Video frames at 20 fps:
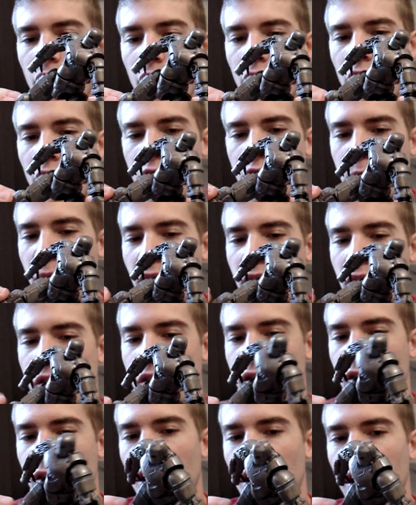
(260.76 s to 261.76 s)
and I suppose
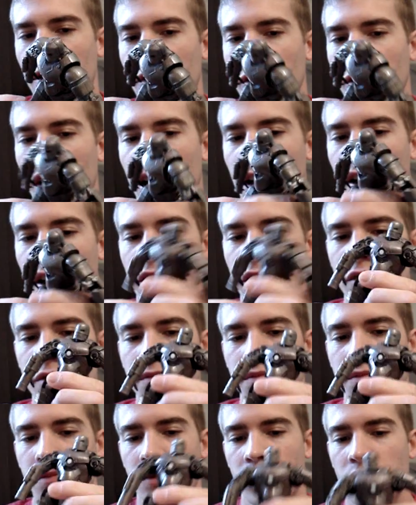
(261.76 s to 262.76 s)
it's kind of like
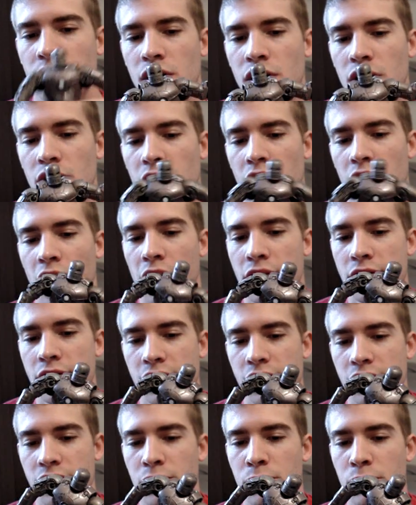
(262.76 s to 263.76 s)
an
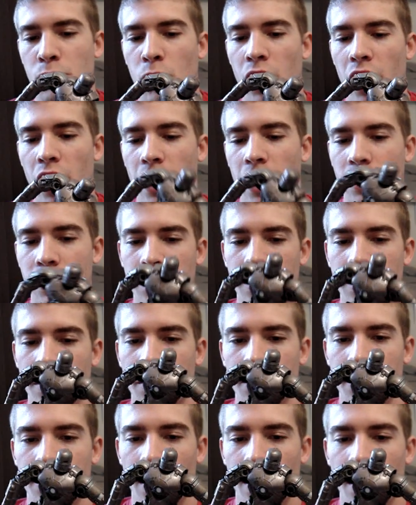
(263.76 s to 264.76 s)
assisted way
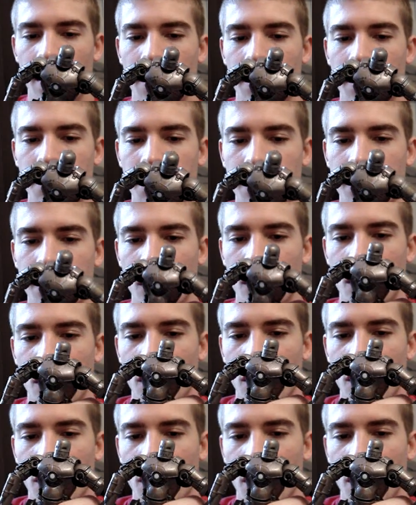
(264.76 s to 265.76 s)
to
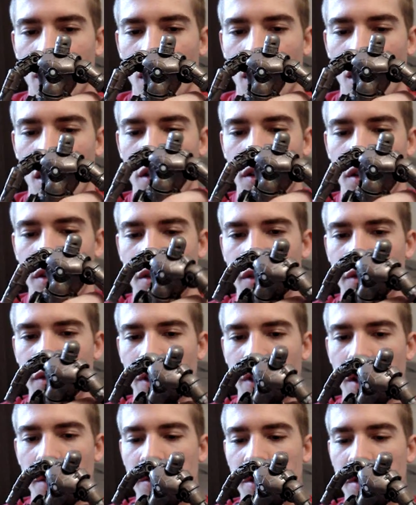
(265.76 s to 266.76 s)

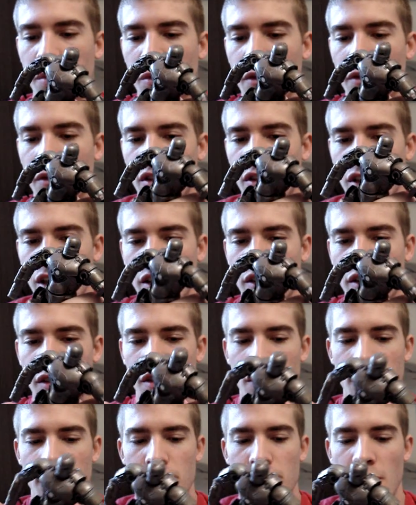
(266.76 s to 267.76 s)
for him to move his legs
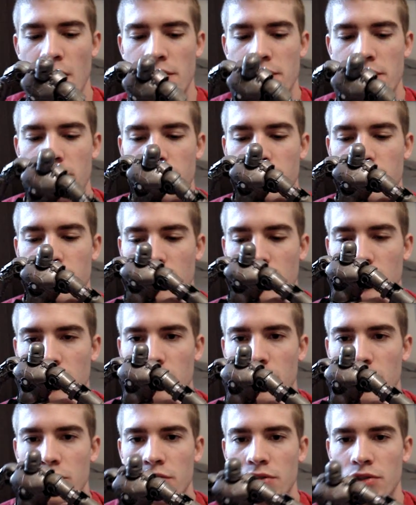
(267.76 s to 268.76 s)
in this massive suit,
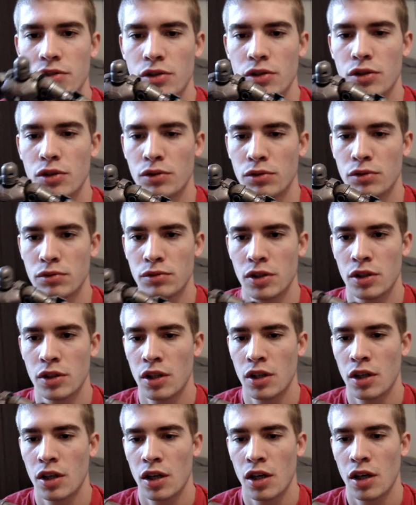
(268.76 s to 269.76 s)
which is cool.
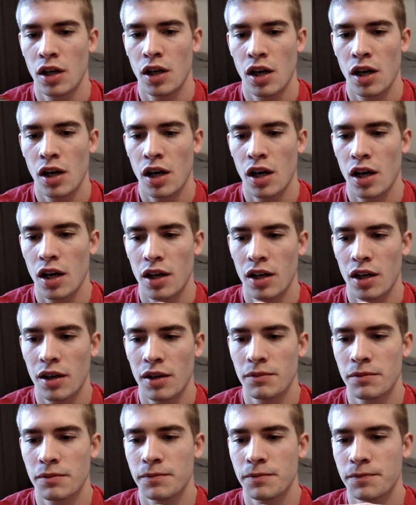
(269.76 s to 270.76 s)

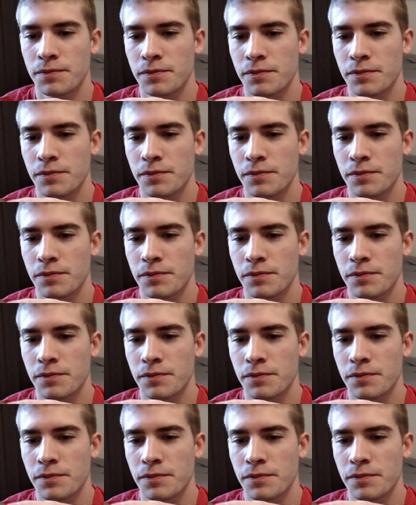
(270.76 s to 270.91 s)
One